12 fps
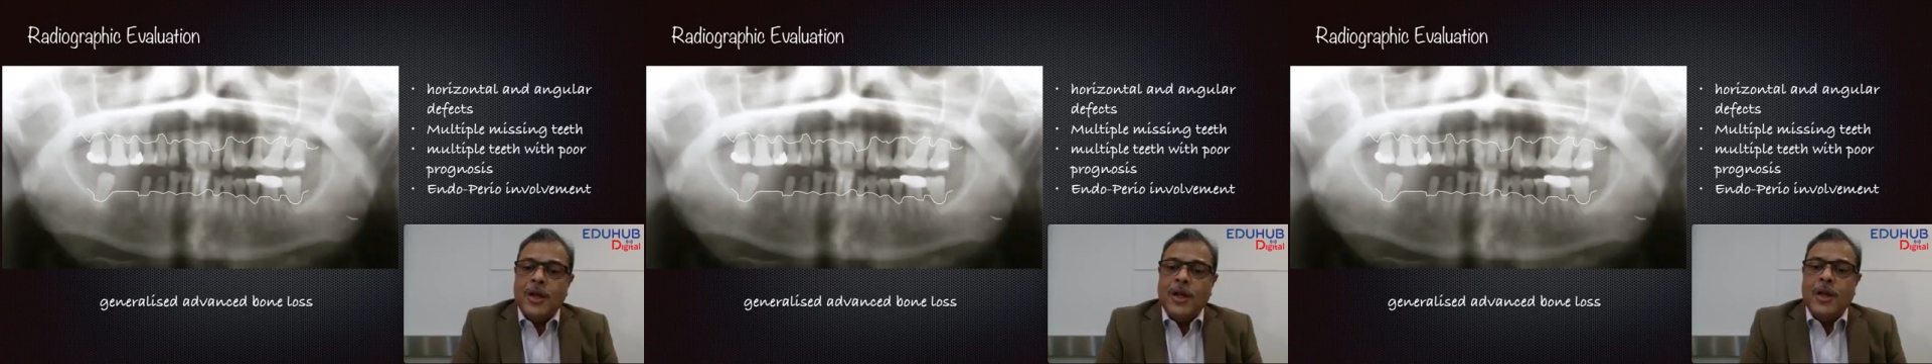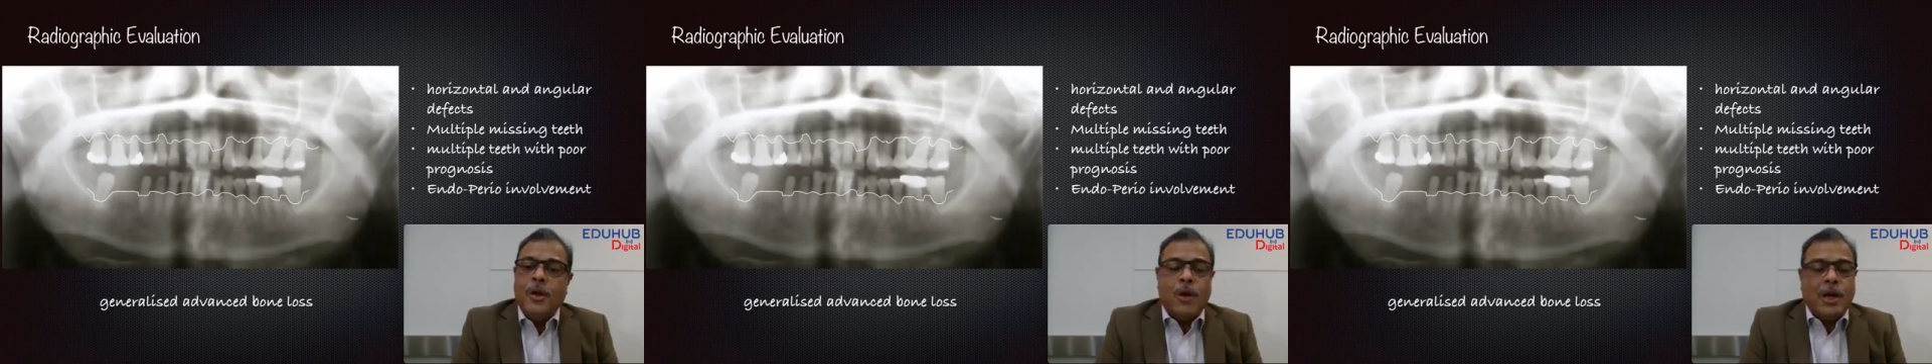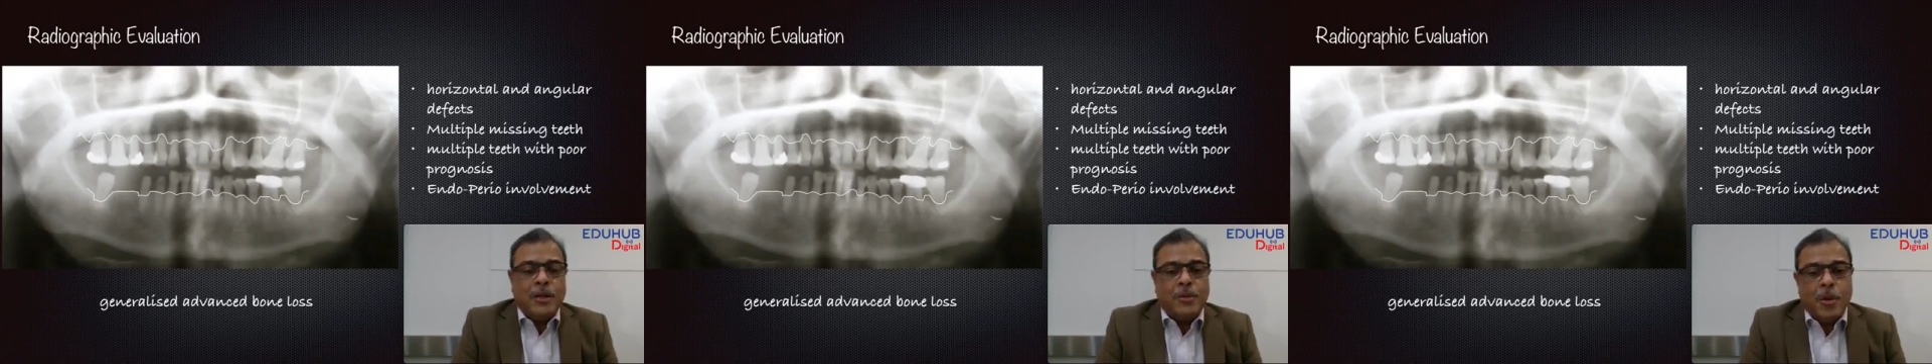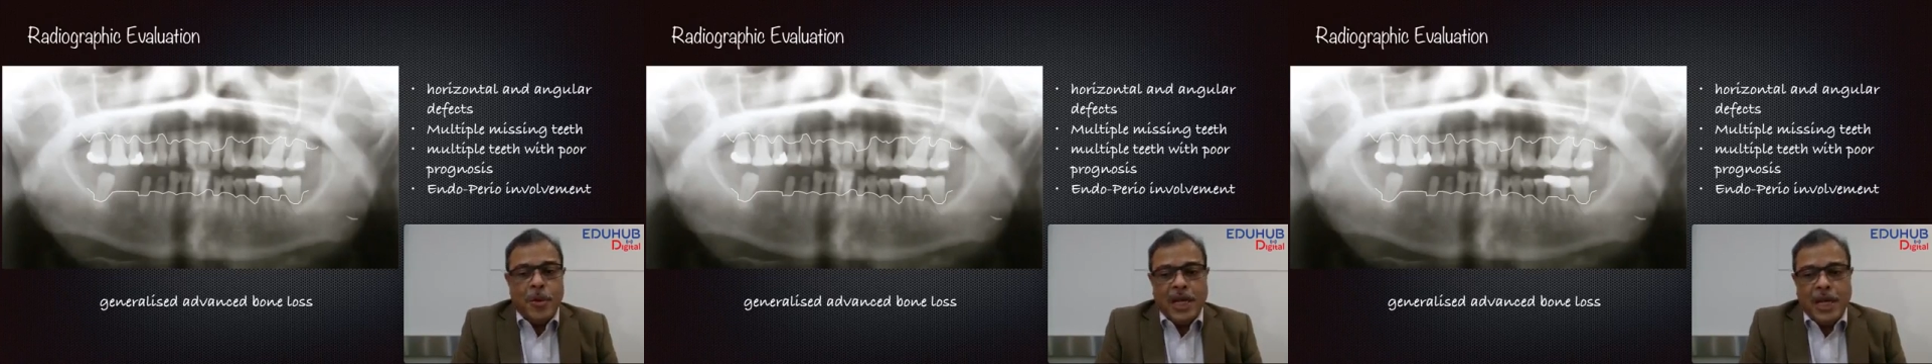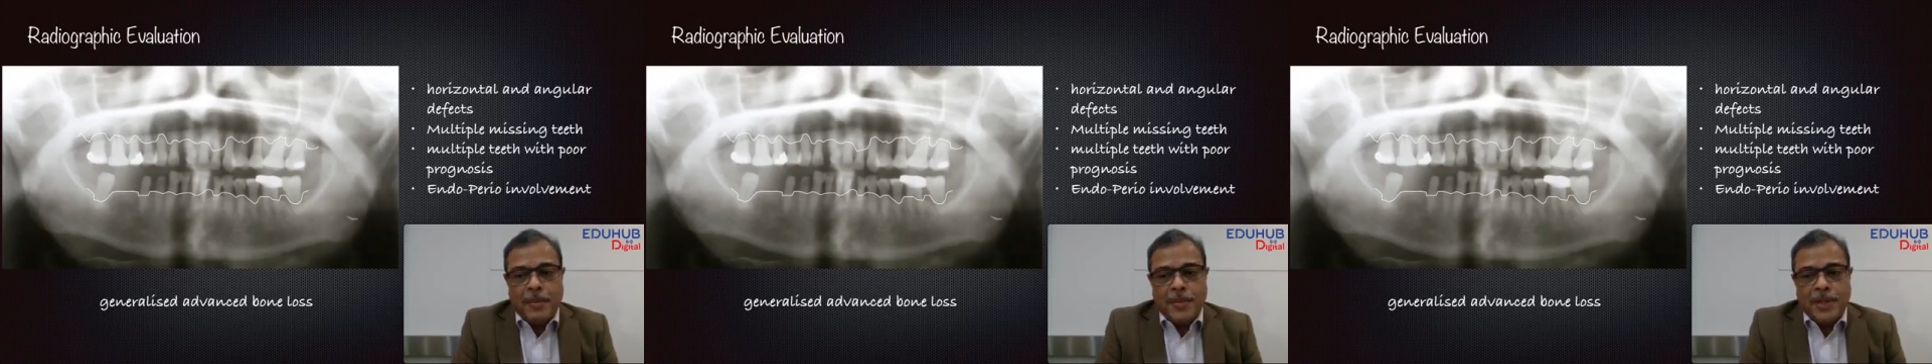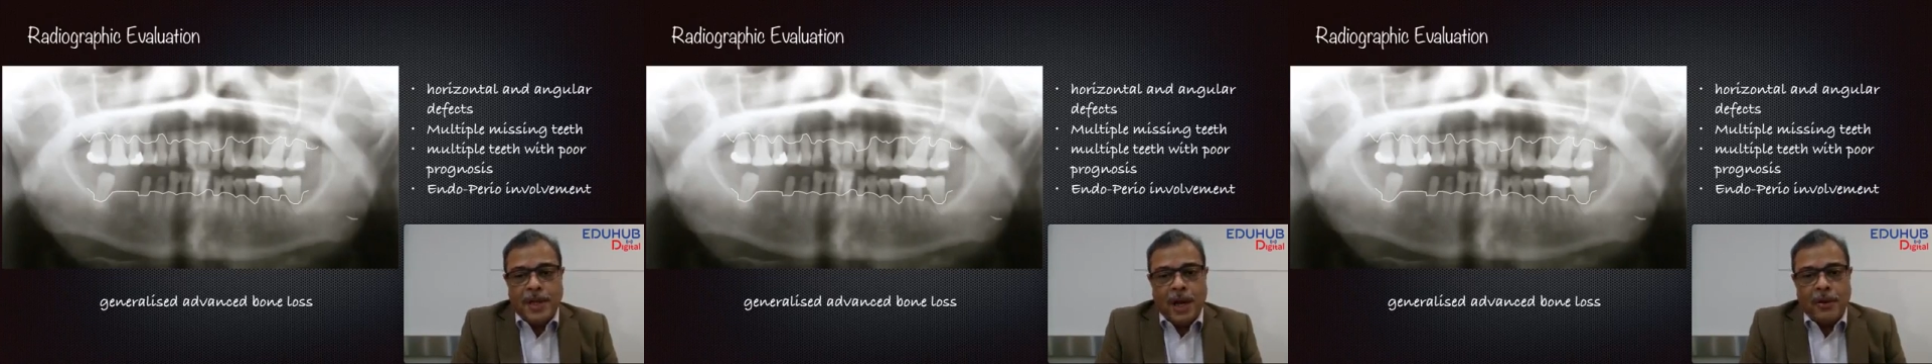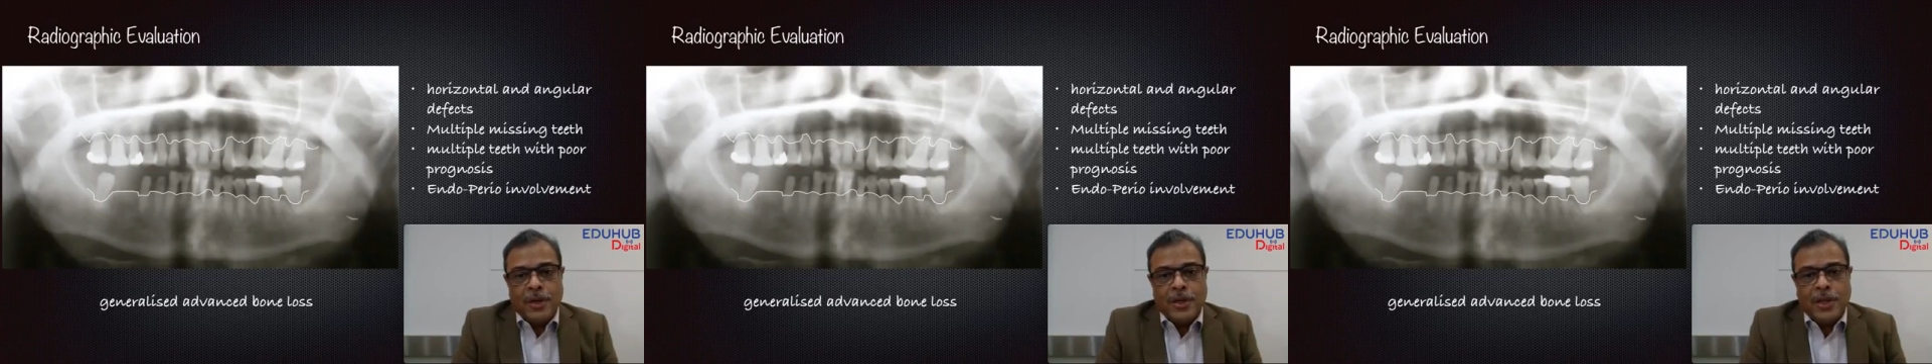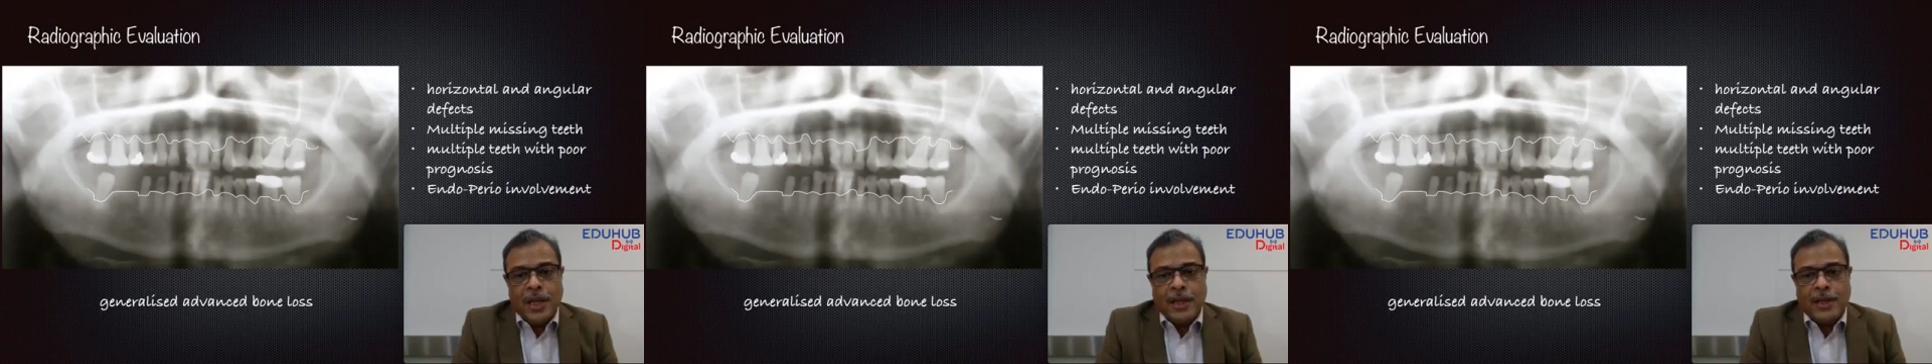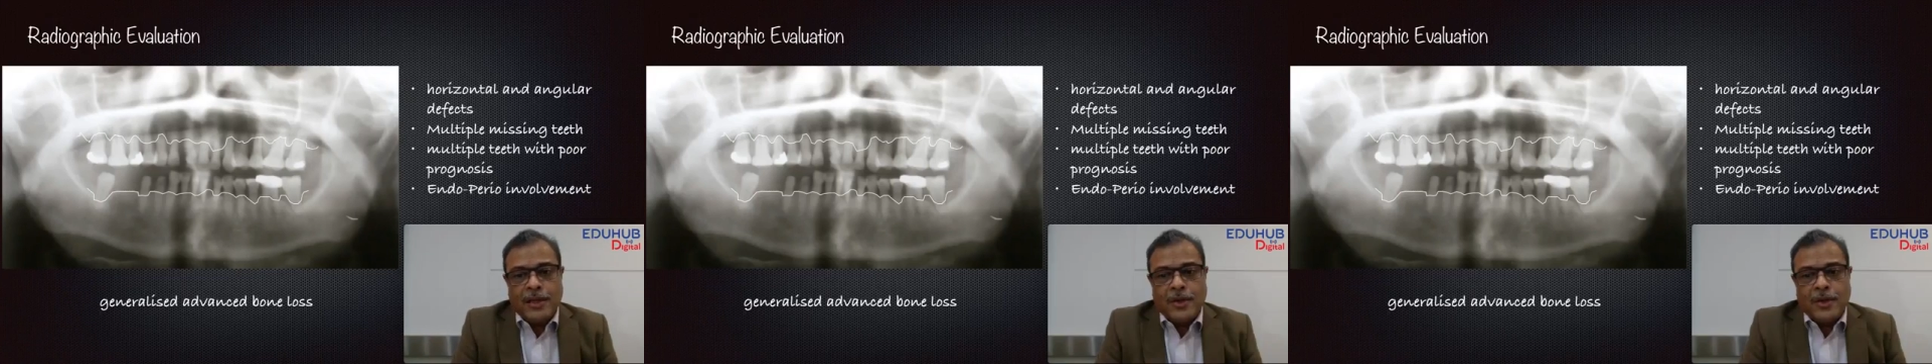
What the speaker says: Look at the probing depths around the teeth